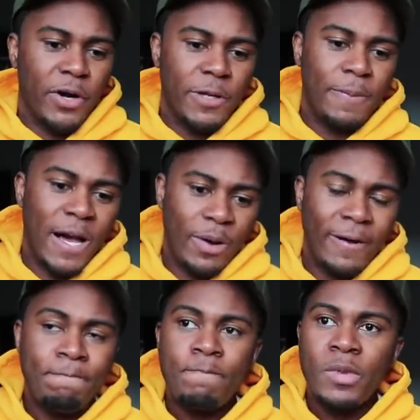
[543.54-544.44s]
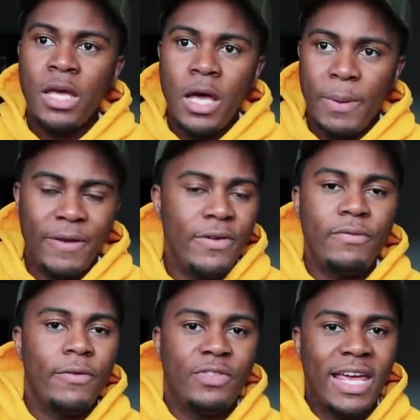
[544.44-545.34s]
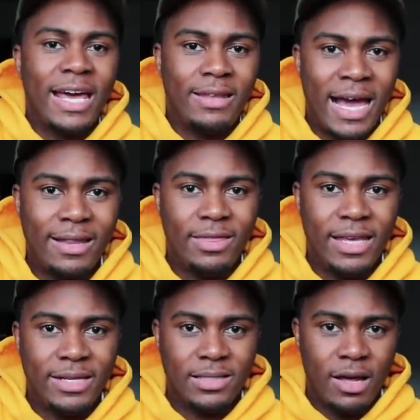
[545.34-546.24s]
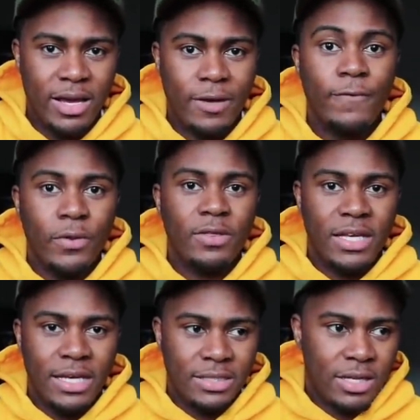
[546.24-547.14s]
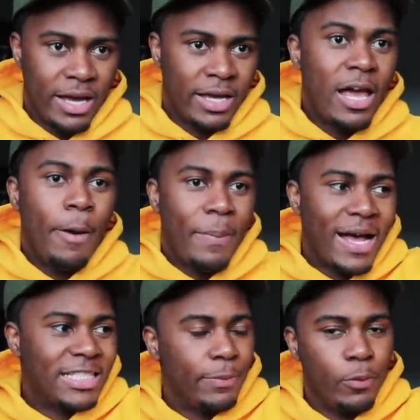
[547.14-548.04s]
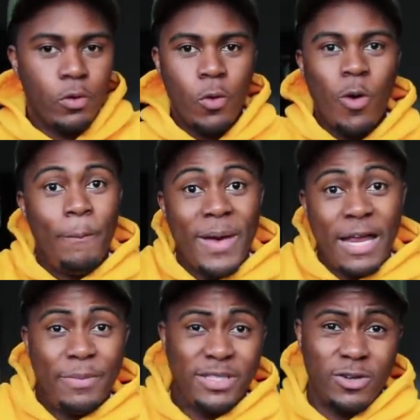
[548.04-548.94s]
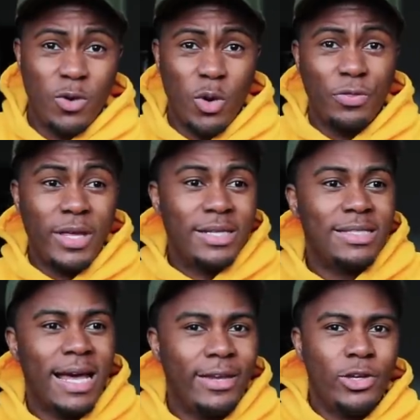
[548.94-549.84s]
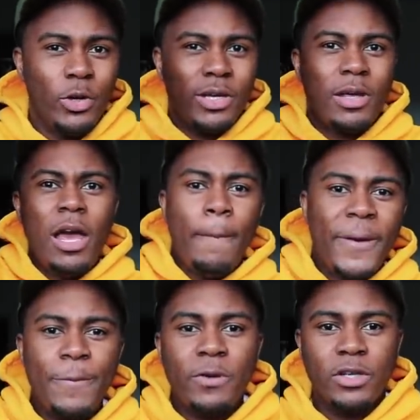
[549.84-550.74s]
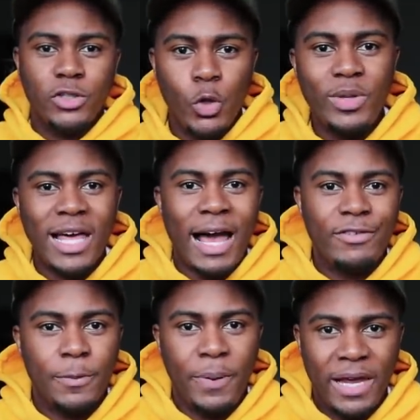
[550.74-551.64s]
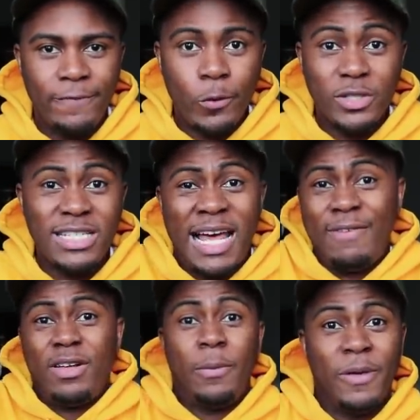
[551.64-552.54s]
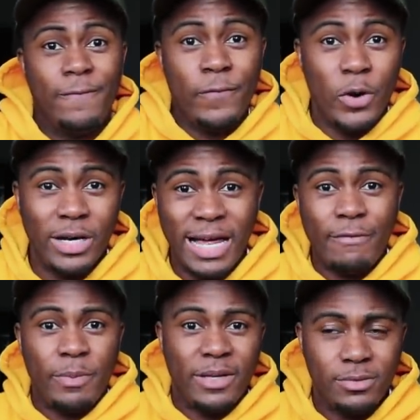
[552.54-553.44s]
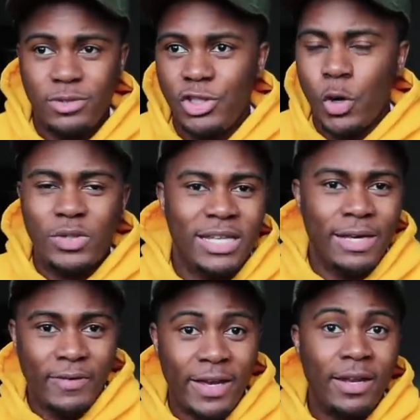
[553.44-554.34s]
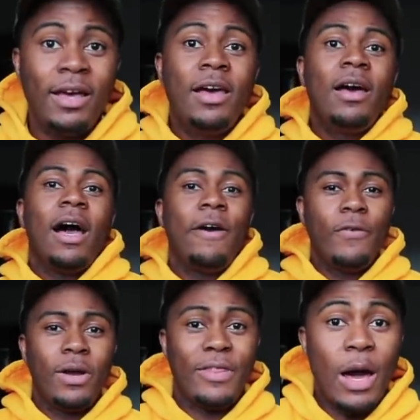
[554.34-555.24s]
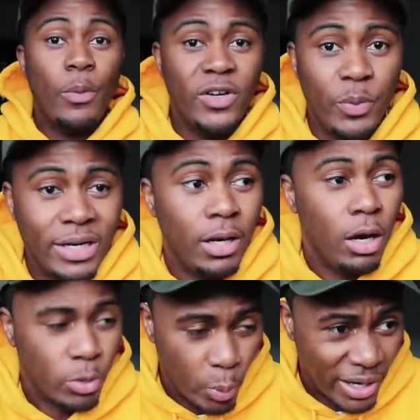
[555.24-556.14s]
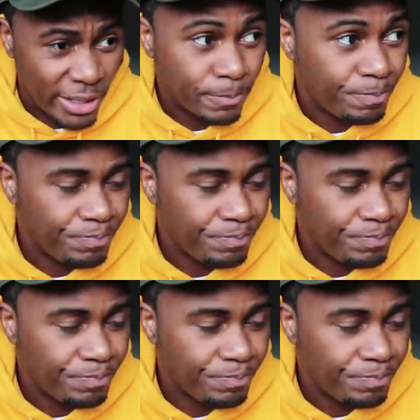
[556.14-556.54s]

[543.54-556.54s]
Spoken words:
Bodypower. But even if they have had things like fun things like basketball court, badminton court, things that, you know, people can do without having to pay for, just to have like a bit of fun and have a bit of jokes at the event, I feel like that would have went a long way.